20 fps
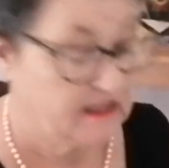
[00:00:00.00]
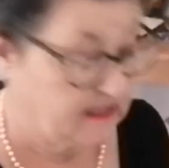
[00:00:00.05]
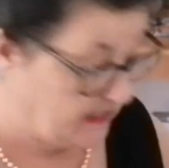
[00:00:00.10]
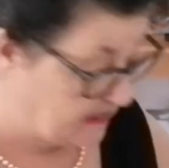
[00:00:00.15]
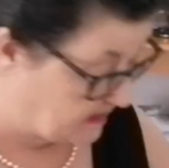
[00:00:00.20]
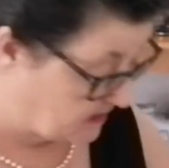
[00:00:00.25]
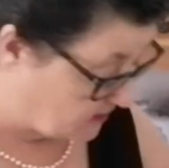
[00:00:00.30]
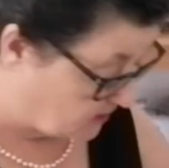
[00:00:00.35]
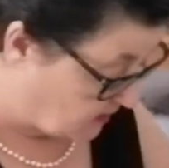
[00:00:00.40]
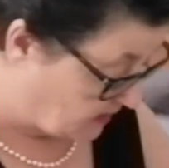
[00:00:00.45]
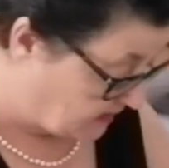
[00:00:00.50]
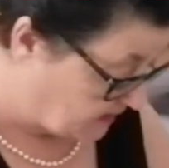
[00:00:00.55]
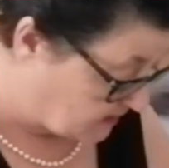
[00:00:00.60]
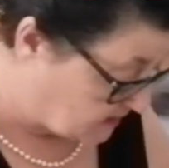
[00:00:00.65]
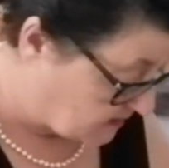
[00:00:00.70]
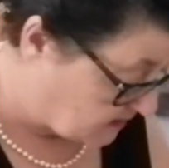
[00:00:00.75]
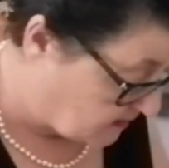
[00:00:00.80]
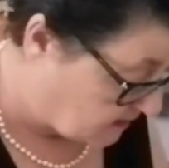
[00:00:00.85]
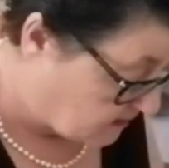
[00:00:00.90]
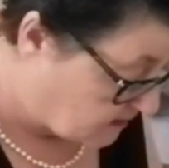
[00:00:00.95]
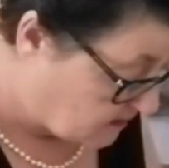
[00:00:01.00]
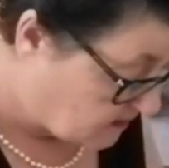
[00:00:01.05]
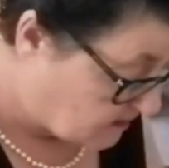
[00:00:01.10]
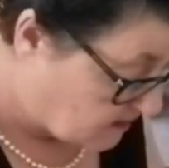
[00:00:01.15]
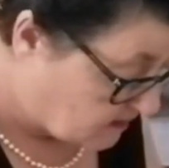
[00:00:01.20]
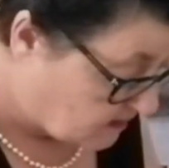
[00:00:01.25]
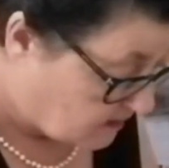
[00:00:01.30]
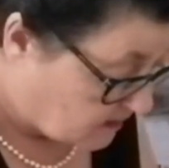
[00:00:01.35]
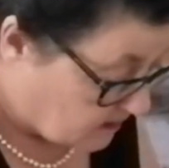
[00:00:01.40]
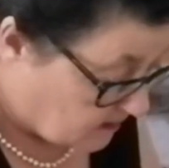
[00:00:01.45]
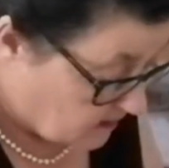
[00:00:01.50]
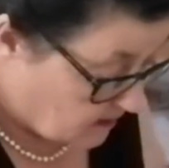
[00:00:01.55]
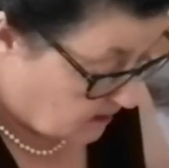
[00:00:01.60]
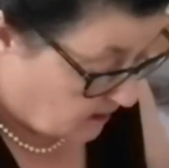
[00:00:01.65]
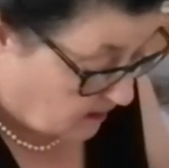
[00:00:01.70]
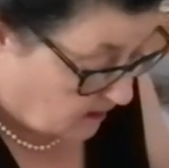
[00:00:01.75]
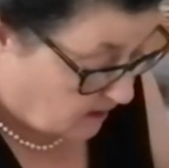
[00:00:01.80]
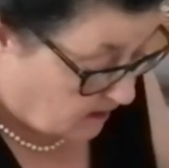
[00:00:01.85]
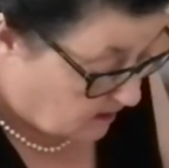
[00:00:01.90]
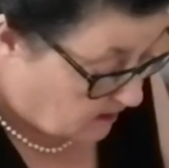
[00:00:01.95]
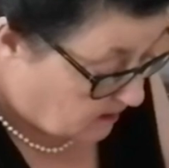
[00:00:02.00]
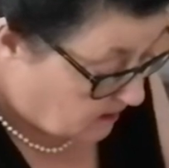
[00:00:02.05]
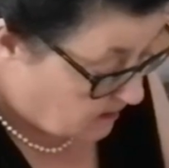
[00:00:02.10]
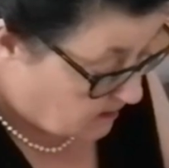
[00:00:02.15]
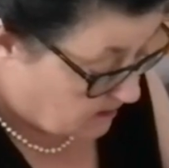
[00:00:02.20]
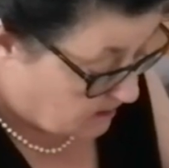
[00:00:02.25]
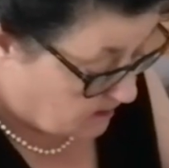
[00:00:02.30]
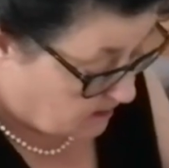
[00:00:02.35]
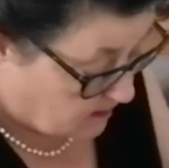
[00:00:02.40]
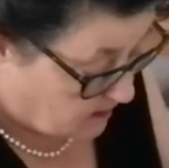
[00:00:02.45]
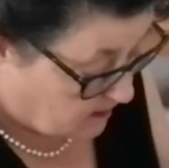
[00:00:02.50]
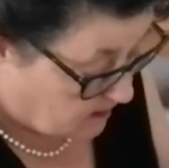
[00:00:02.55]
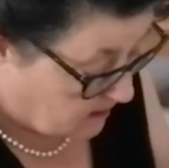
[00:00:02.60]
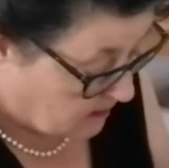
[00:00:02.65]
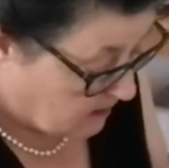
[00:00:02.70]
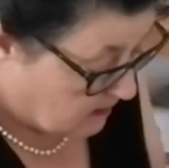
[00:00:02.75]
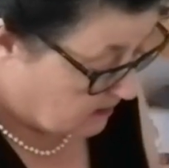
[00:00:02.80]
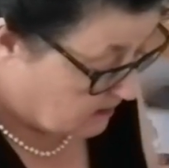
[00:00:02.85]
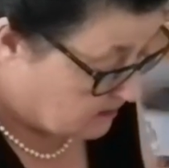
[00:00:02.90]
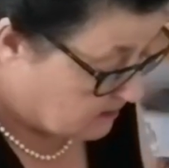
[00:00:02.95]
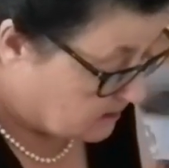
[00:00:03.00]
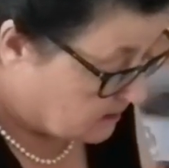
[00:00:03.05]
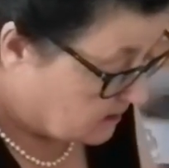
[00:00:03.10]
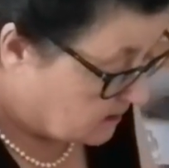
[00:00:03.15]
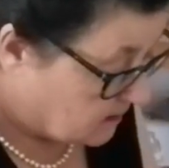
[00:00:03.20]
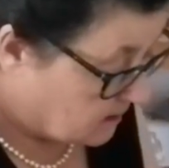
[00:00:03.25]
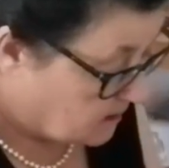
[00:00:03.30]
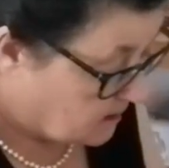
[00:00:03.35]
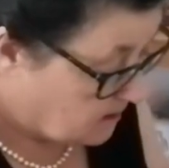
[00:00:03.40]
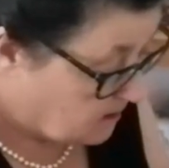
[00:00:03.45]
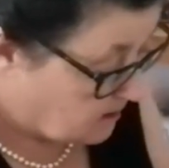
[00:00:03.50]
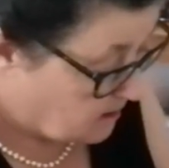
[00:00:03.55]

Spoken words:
it's not easy. I'm gonna